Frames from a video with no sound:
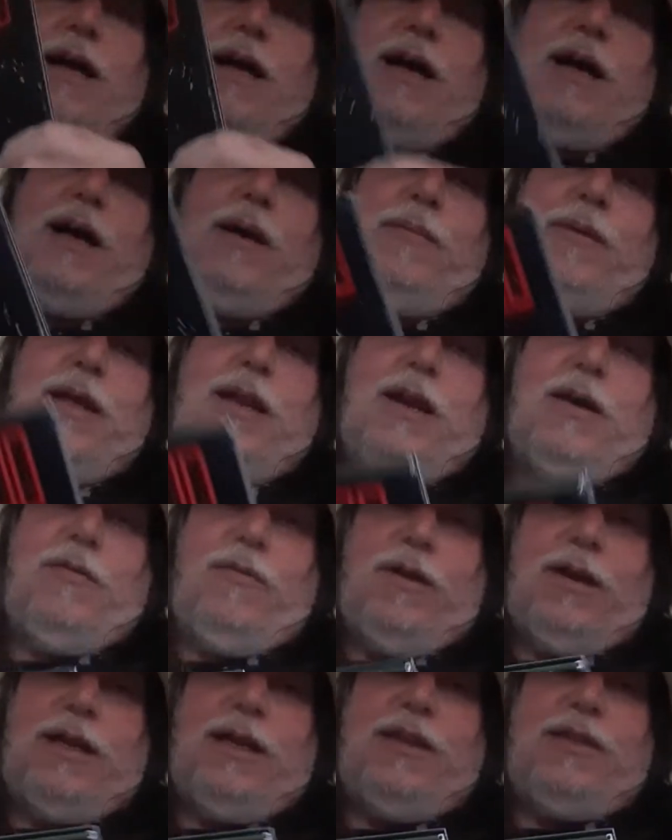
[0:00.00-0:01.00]
I mean, I
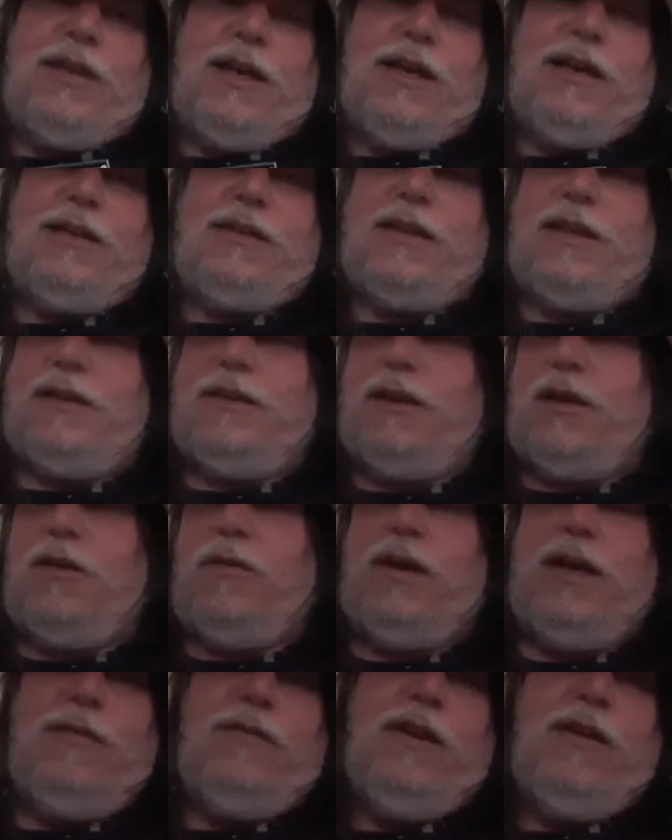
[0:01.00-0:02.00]
really think that, you
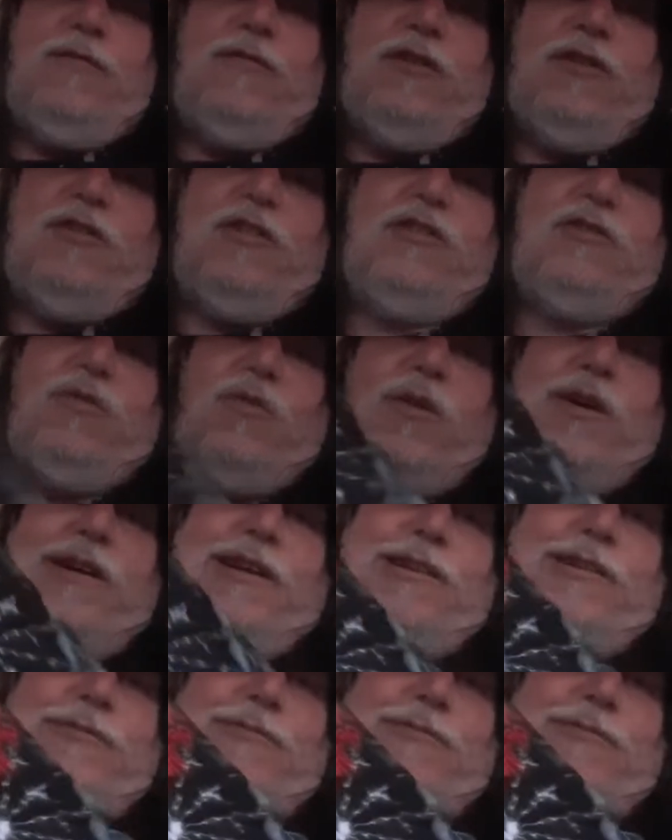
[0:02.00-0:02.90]
know, even if you just wanted the